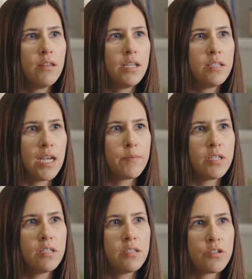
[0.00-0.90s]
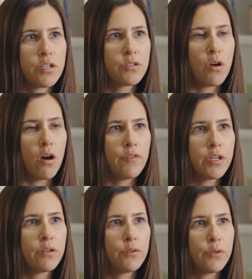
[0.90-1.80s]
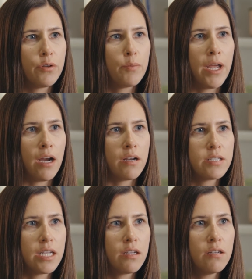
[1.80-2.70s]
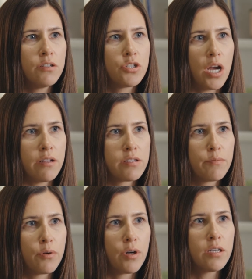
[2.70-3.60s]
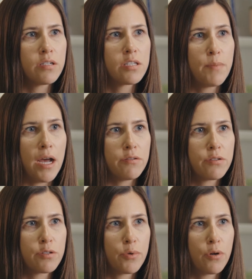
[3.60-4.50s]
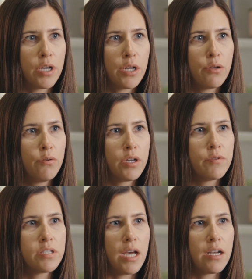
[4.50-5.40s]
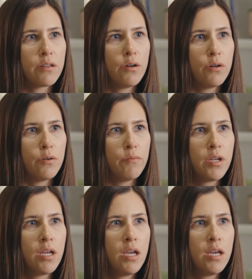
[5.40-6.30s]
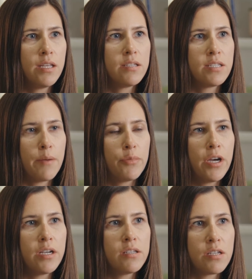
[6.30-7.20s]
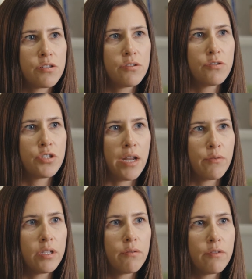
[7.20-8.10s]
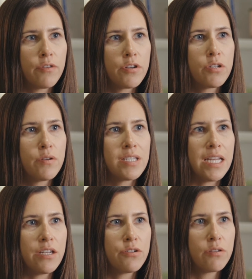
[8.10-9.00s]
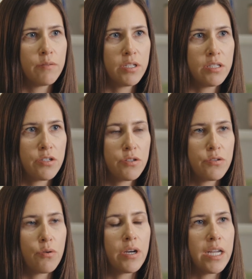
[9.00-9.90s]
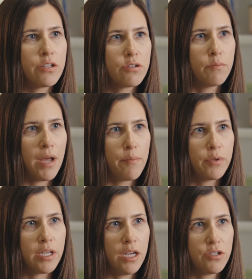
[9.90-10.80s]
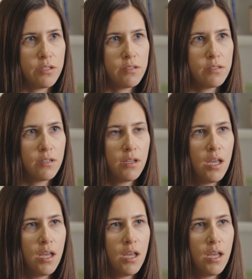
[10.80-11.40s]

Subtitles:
These types of decisions often include parenting, child support, spousal support, and who can reside in the home. These temporary decisions are generally referred to as interim decisions or interim applications.